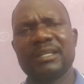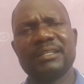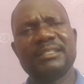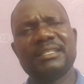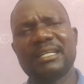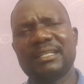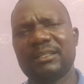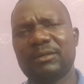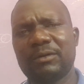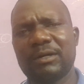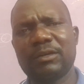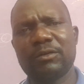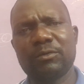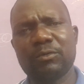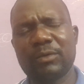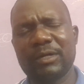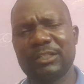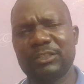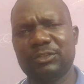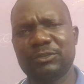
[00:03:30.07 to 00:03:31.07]
the other
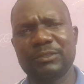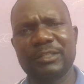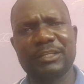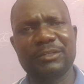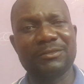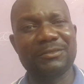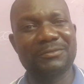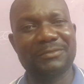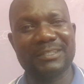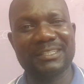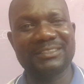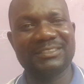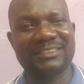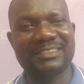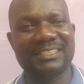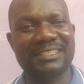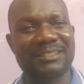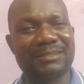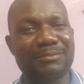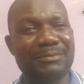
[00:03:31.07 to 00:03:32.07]
one went to the
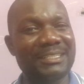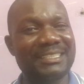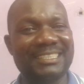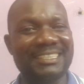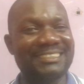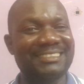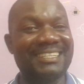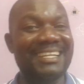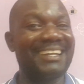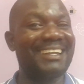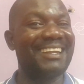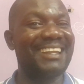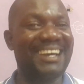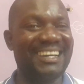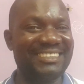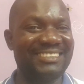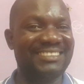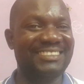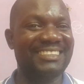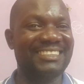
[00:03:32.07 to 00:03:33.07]
university, but he has done
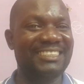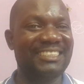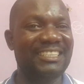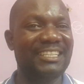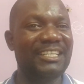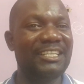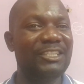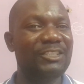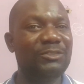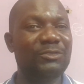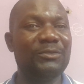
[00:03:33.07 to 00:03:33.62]
nothing.